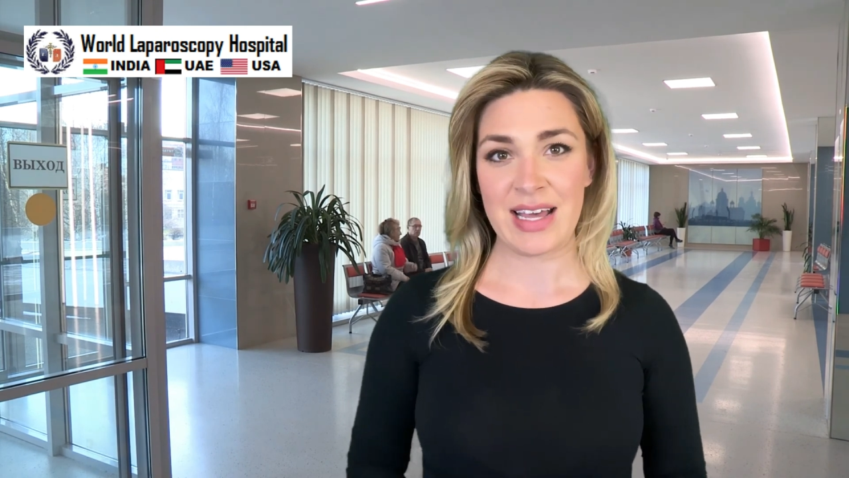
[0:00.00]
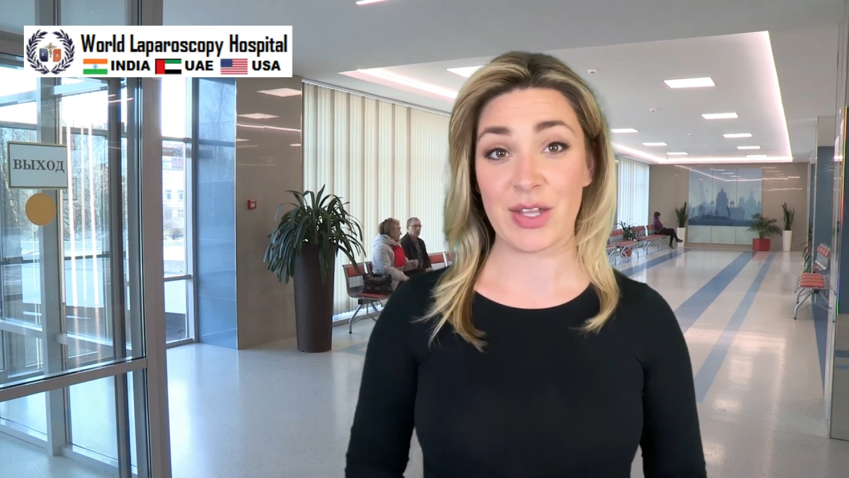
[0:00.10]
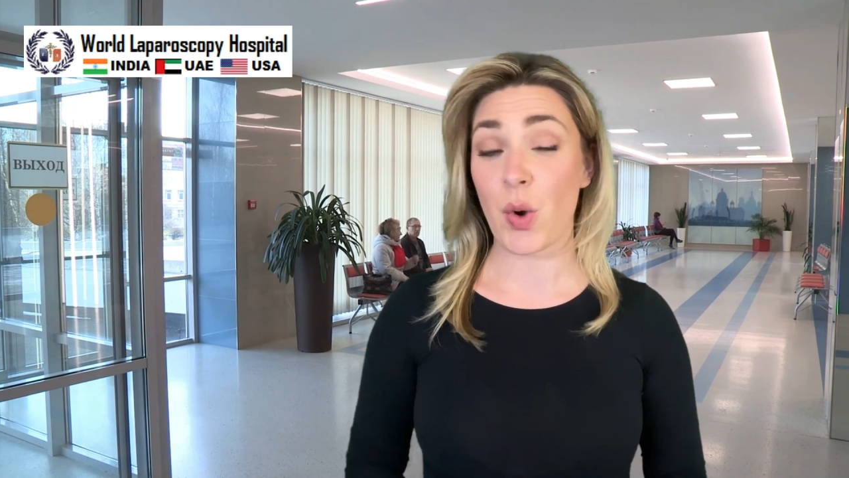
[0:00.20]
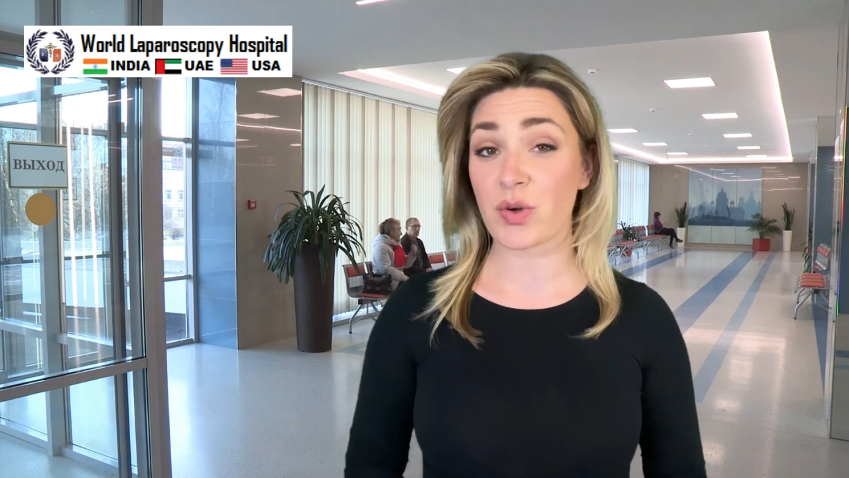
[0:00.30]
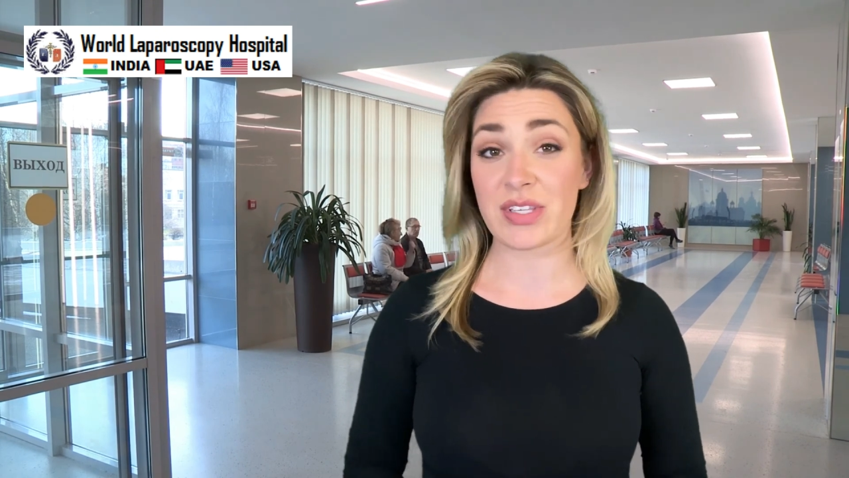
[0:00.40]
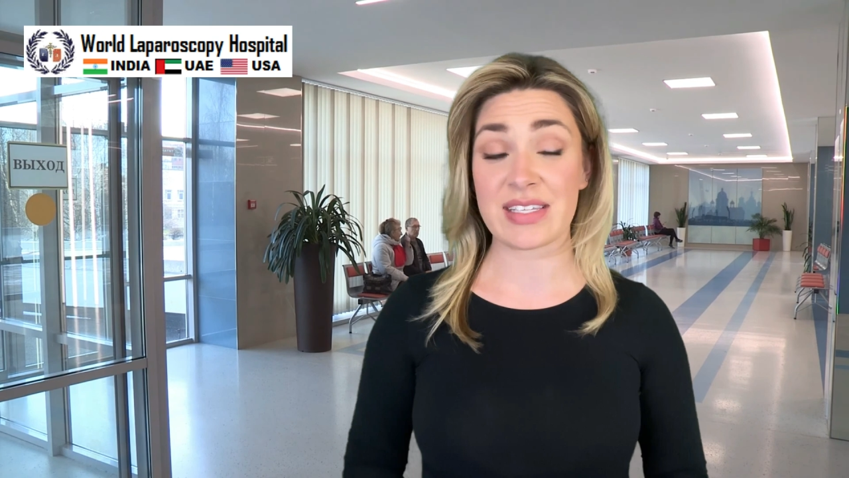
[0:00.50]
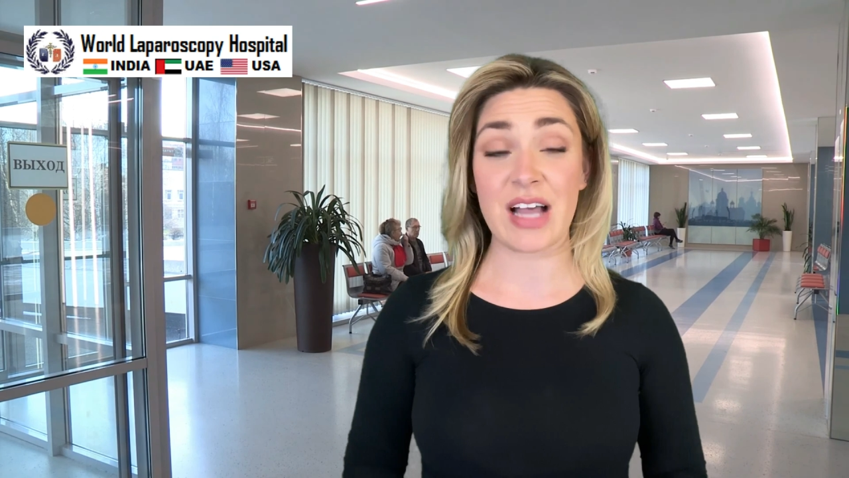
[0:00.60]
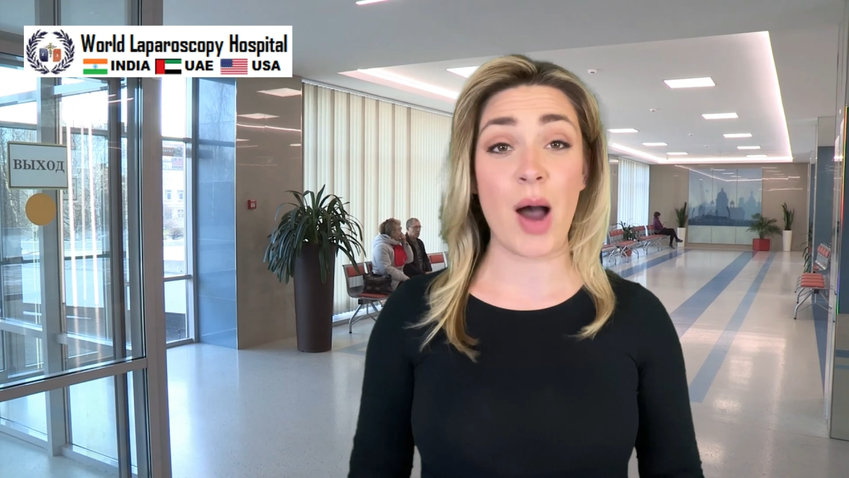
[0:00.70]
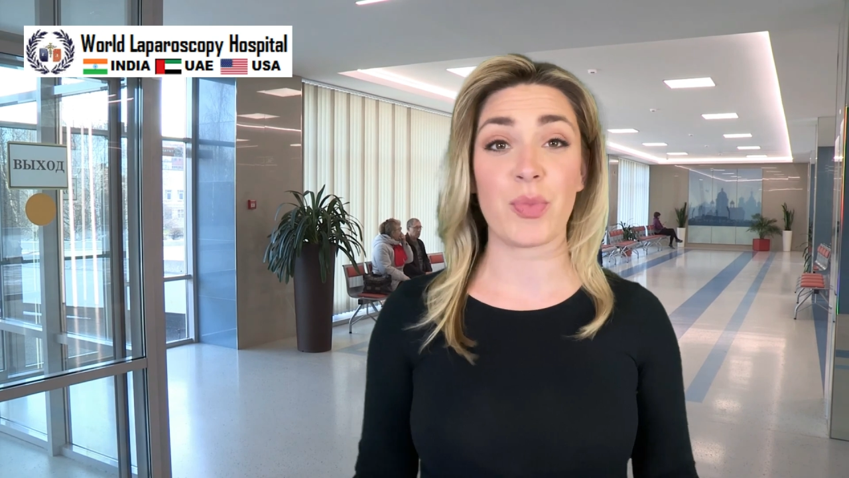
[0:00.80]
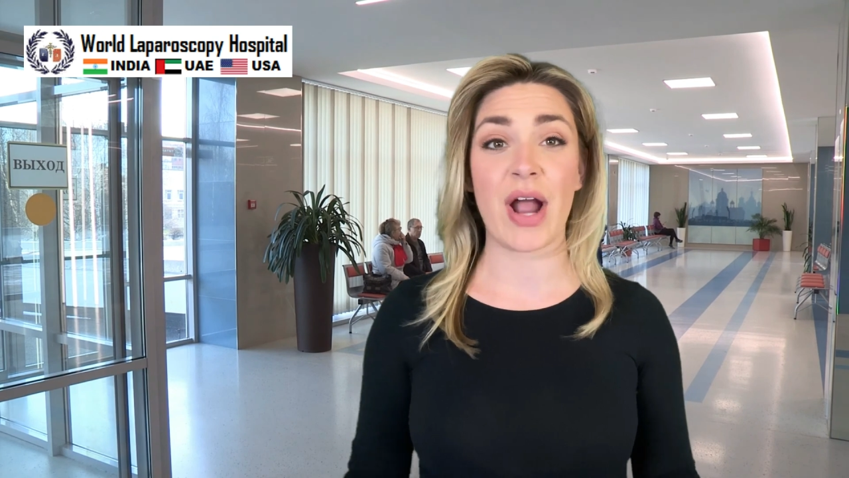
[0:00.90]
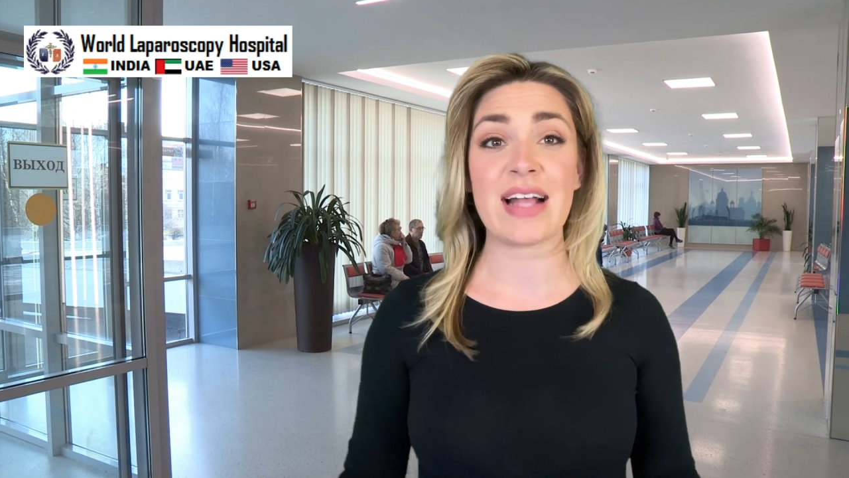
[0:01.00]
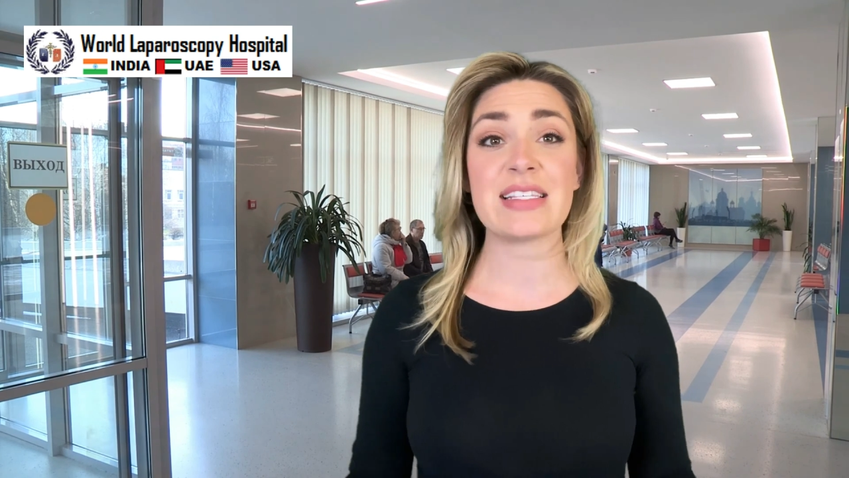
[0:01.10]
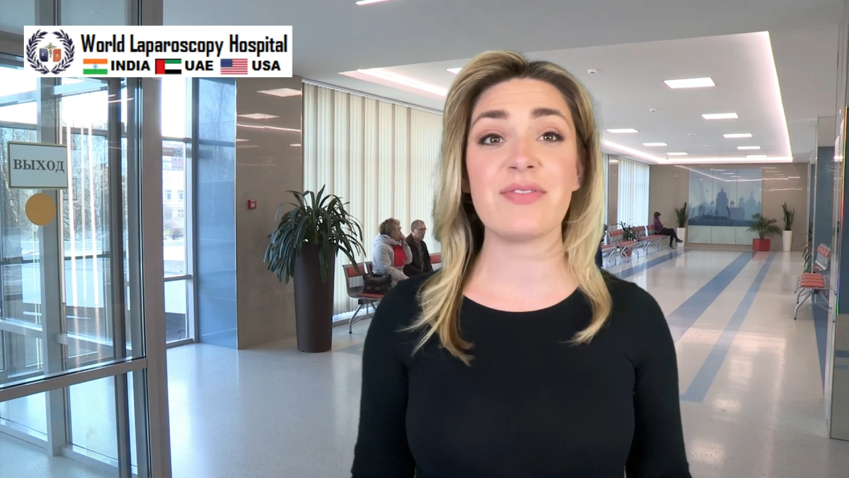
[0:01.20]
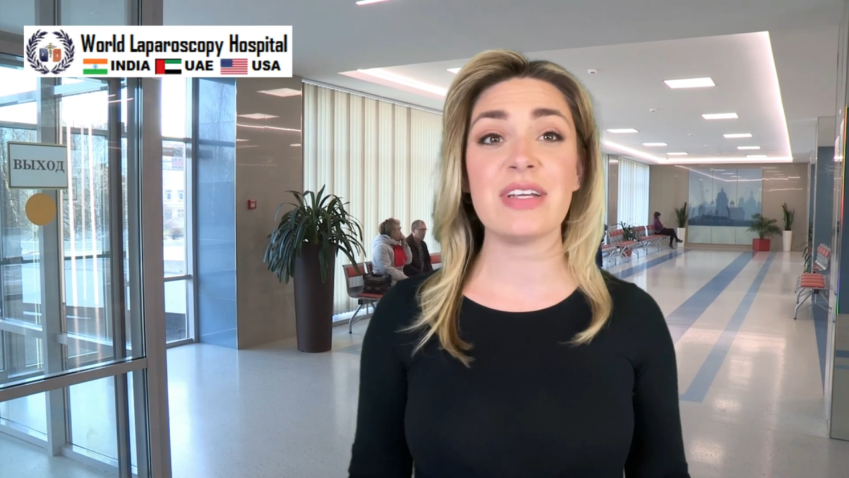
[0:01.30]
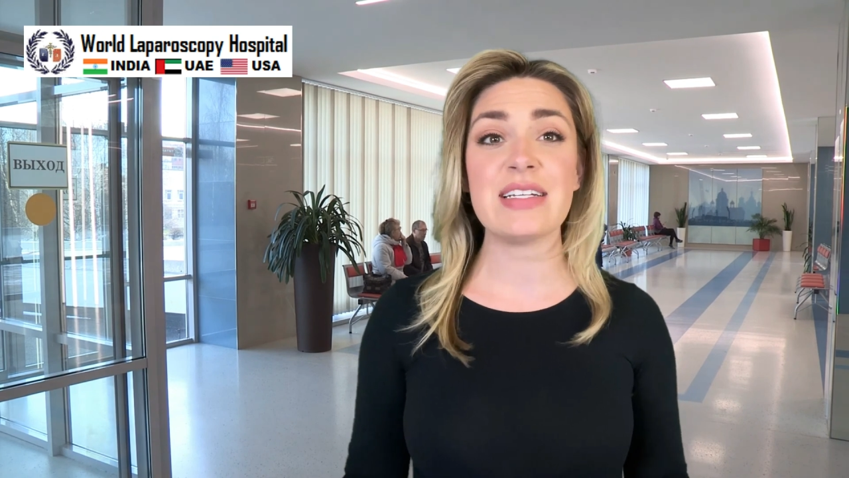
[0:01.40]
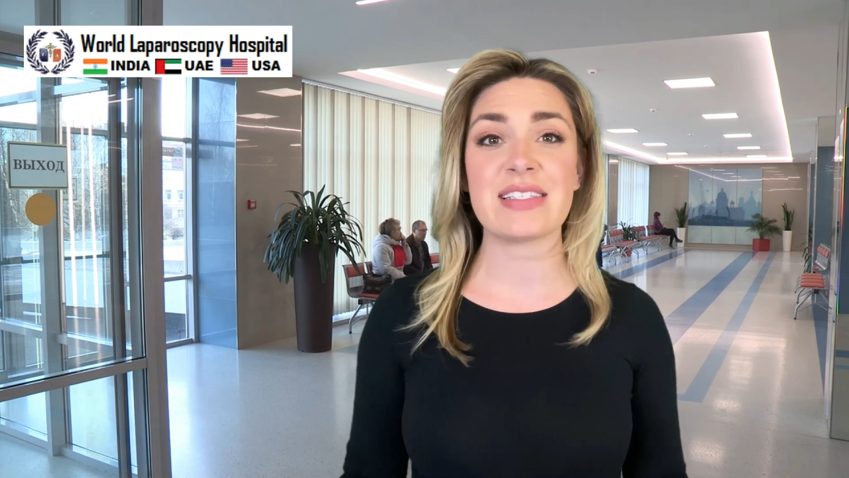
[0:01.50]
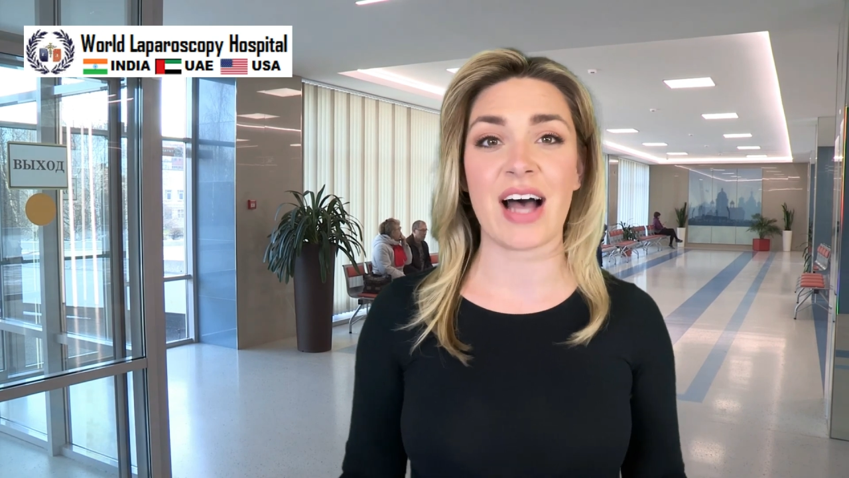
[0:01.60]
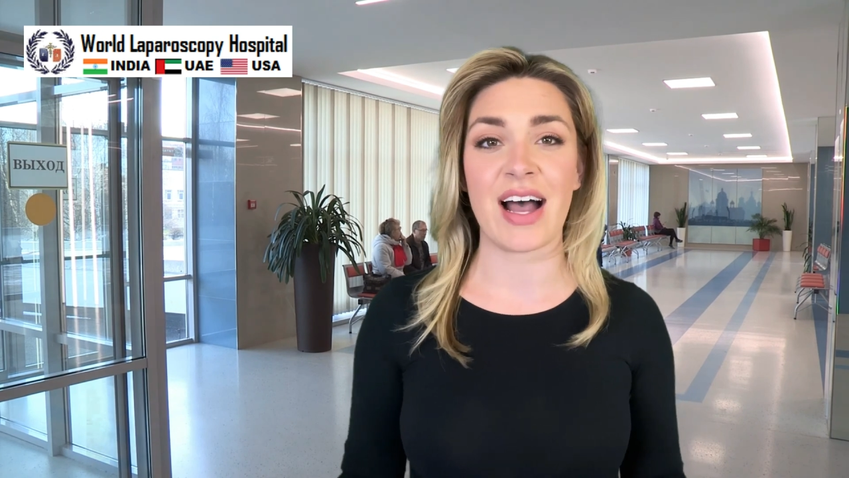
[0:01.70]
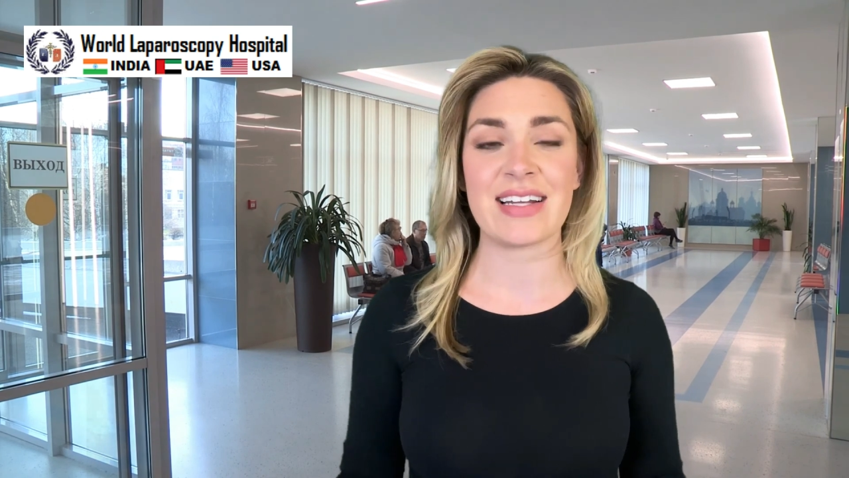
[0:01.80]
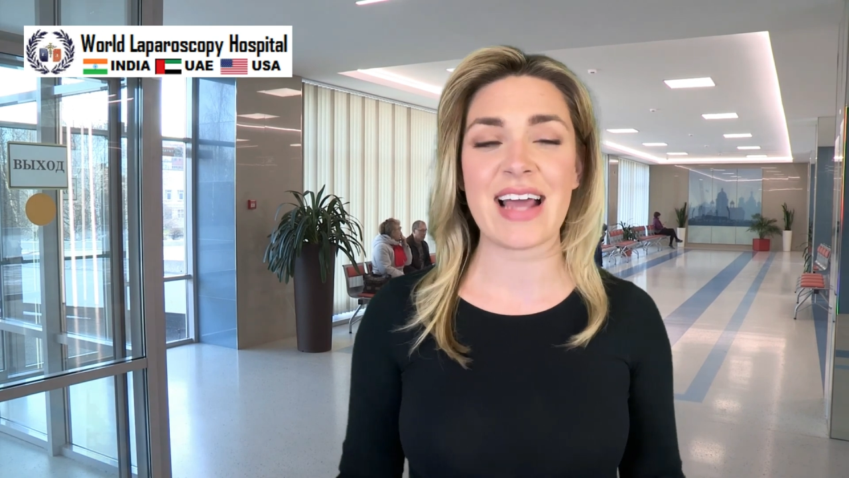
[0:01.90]
The course is comprehensively
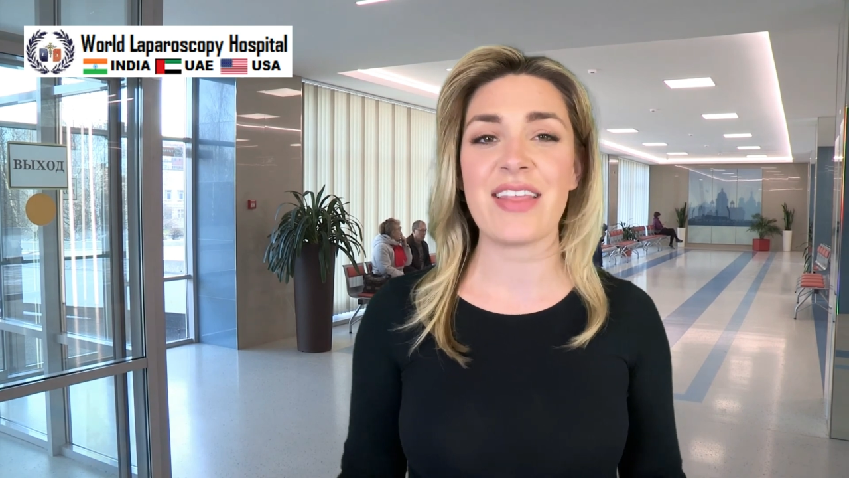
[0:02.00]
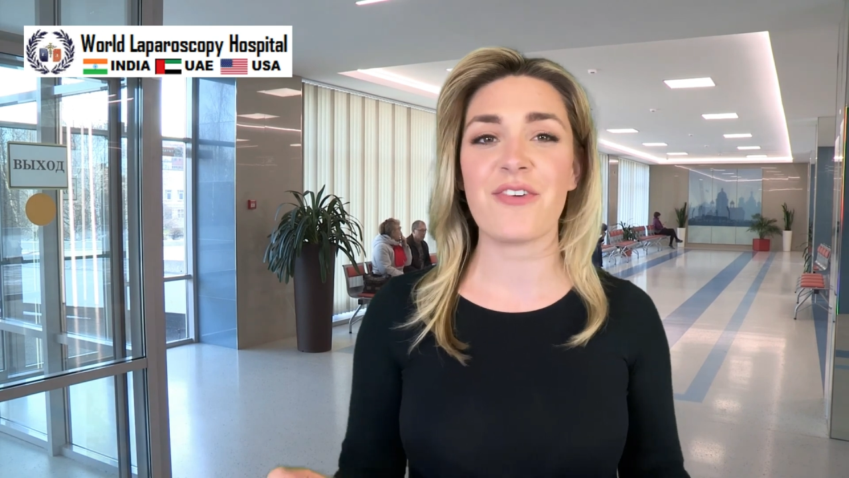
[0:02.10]
designed and